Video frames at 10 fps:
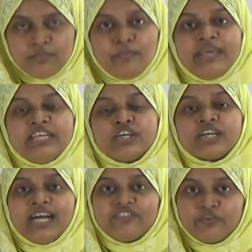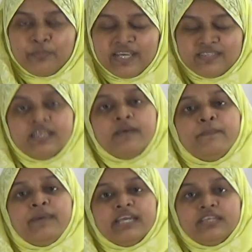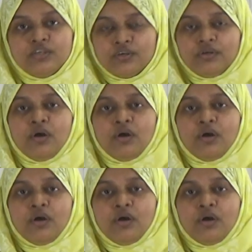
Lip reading: Make your cover page by your